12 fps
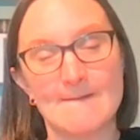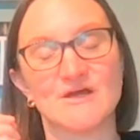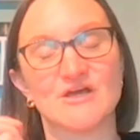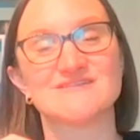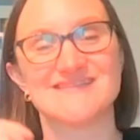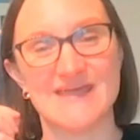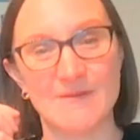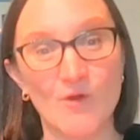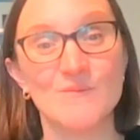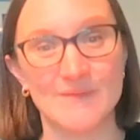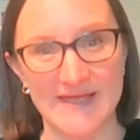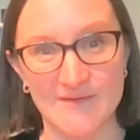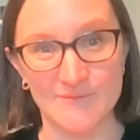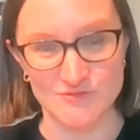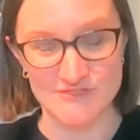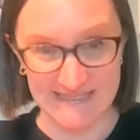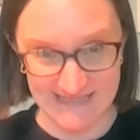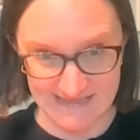because they won't be able
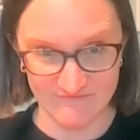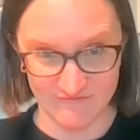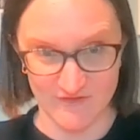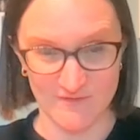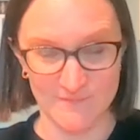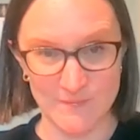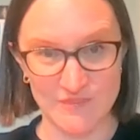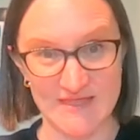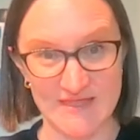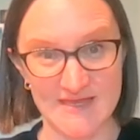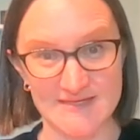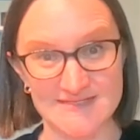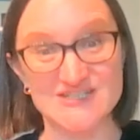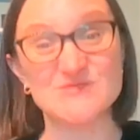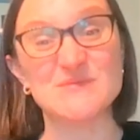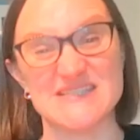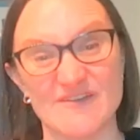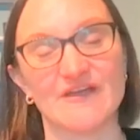to give them the
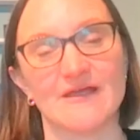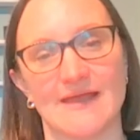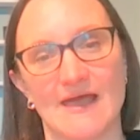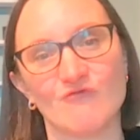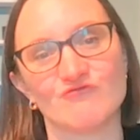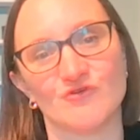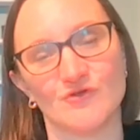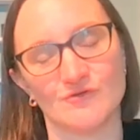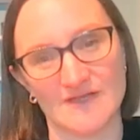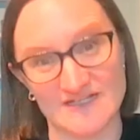specific and helpful